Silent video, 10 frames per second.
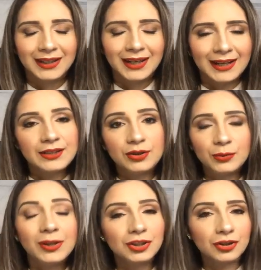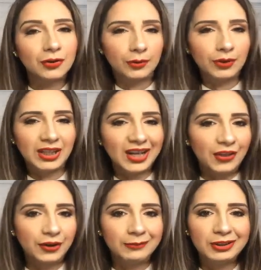I do want to show you the other
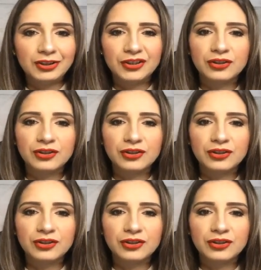images.